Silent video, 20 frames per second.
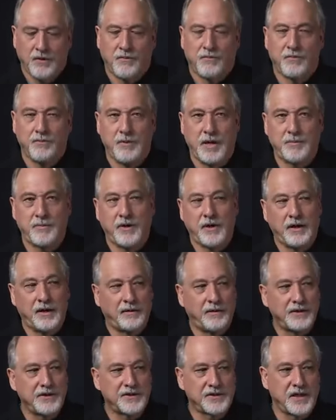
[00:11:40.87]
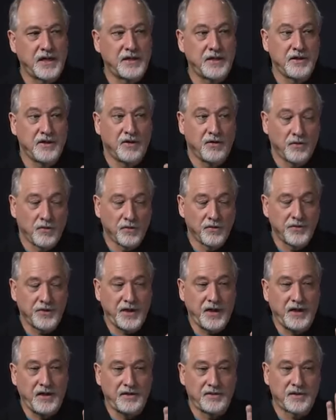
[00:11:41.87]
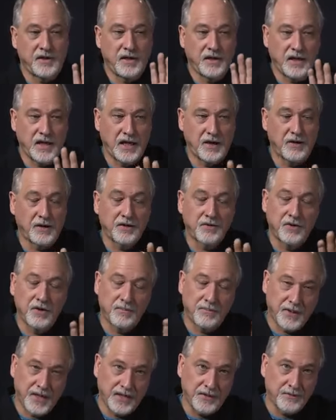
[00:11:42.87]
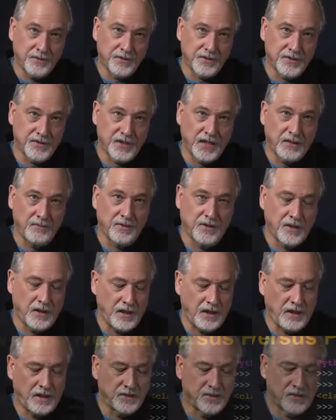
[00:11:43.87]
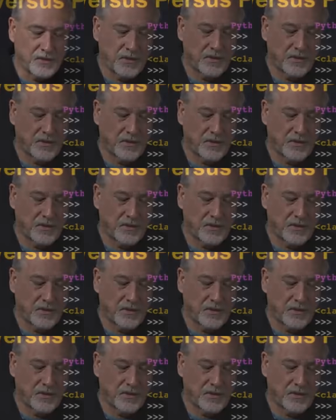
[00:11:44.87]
Remember how I said in the old days a character and a byte were the same thing. And so